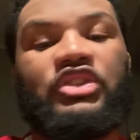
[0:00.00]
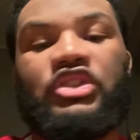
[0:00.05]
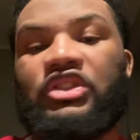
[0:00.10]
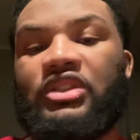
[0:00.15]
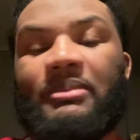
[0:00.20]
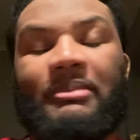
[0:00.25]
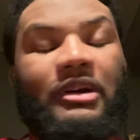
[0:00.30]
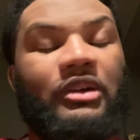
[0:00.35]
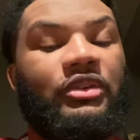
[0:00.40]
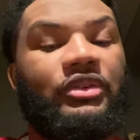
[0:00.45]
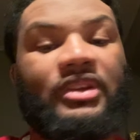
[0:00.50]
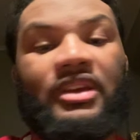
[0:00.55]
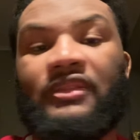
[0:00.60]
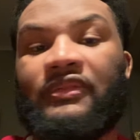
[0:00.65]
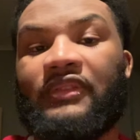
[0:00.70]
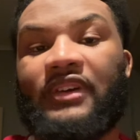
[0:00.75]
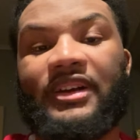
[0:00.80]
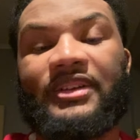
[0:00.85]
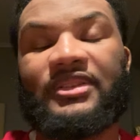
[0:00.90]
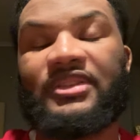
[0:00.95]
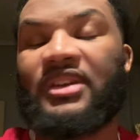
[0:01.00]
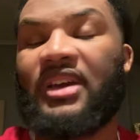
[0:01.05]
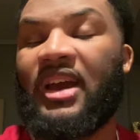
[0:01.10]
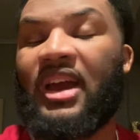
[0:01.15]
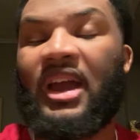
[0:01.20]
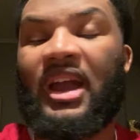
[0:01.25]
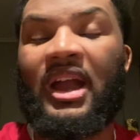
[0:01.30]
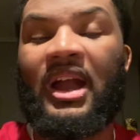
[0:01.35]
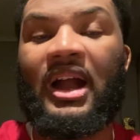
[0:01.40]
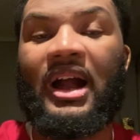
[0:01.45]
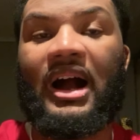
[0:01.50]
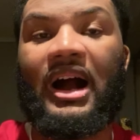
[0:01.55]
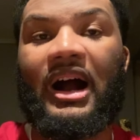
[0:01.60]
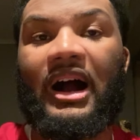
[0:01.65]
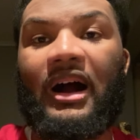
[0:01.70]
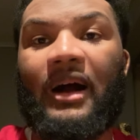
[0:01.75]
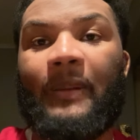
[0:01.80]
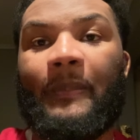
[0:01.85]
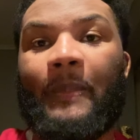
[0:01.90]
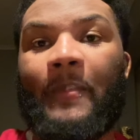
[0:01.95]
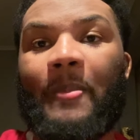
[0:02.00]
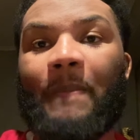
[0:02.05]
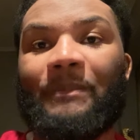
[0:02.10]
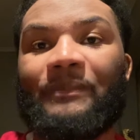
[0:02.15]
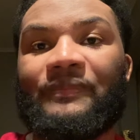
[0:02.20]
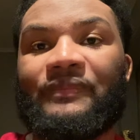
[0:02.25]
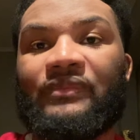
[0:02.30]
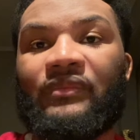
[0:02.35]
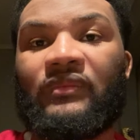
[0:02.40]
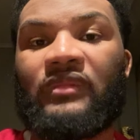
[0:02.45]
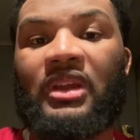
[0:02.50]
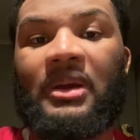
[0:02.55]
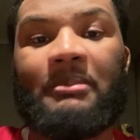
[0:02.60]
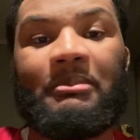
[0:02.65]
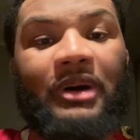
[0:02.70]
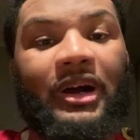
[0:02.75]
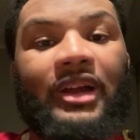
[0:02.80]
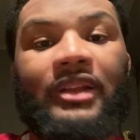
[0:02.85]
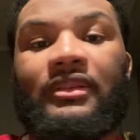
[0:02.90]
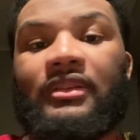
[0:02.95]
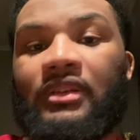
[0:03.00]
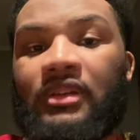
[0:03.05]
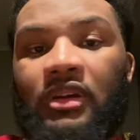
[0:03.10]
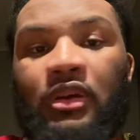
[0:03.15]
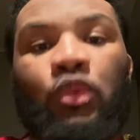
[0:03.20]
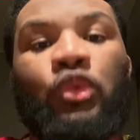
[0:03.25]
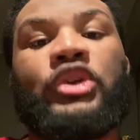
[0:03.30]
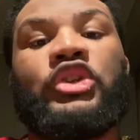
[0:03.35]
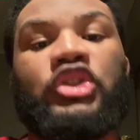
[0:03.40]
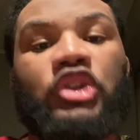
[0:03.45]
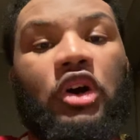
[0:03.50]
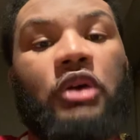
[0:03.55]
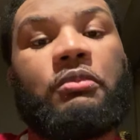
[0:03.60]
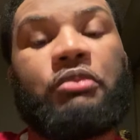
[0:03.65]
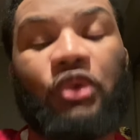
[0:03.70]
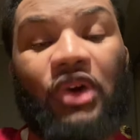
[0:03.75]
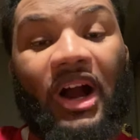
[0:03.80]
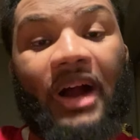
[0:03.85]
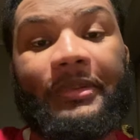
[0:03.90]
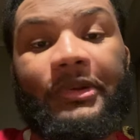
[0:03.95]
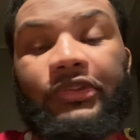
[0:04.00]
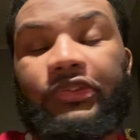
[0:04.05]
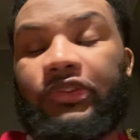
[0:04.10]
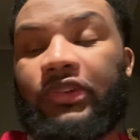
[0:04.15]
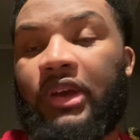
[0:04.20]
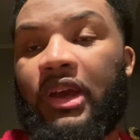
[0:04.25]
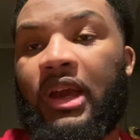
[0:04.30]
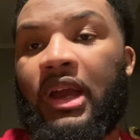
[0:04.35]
just a better defense. But we showed promise.